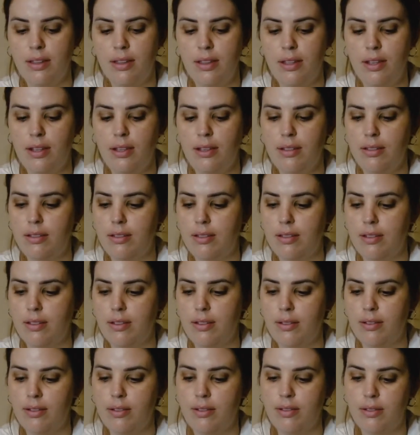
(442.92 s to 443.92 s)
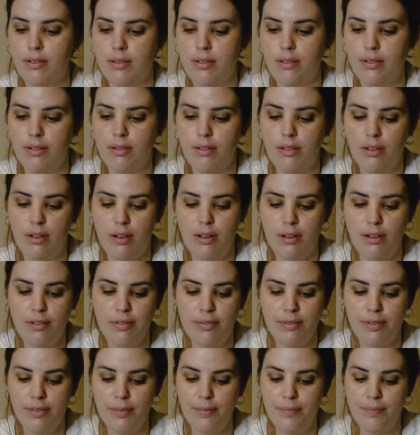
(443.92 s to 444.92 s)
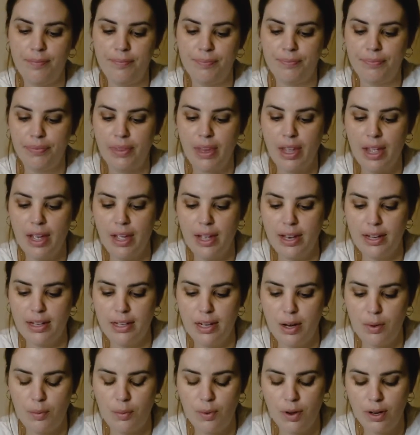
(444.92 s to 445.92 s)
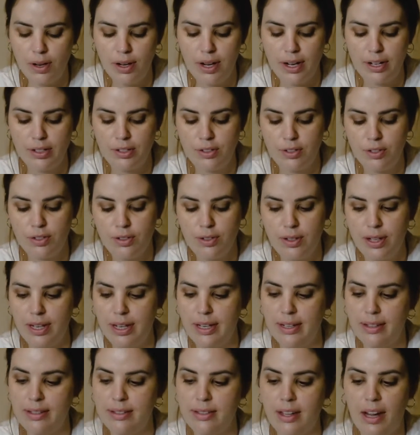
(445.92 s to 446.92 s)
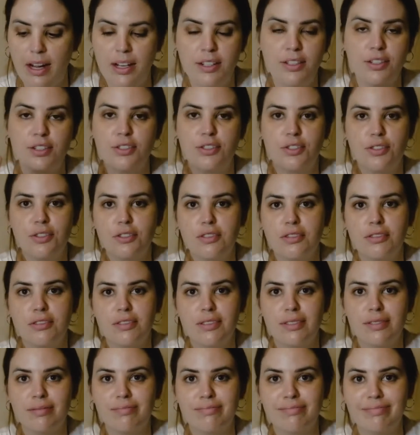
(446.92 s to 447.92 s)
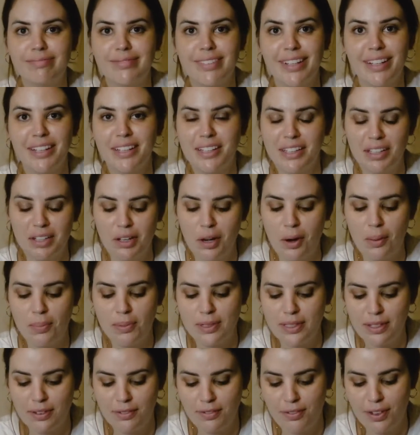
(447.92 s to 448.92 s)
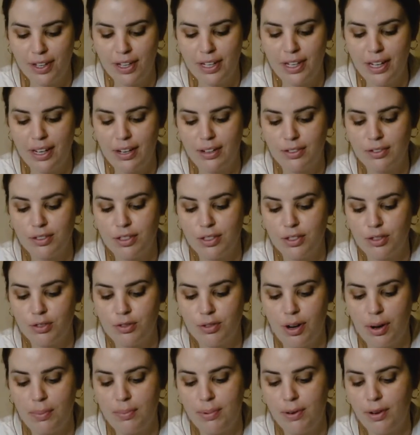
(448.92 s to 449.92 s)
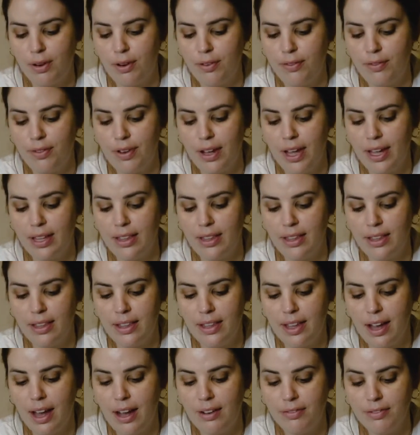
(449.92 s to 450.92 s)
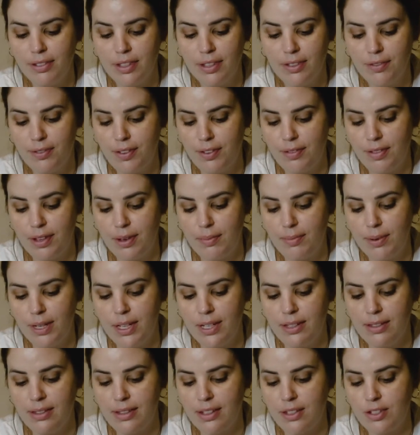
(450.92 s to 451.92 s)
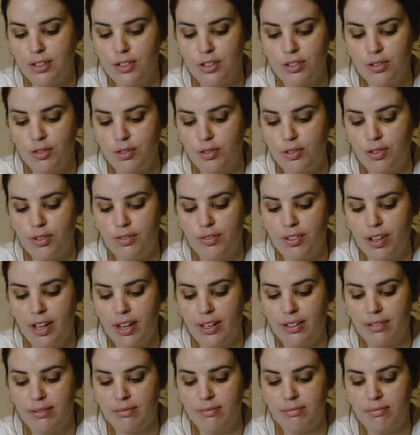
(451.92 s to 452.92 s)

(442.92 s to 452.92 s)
these all off. Now what I do is I just use the opposite fingernail to scrape it off. After the 15 minutes, it just sort of like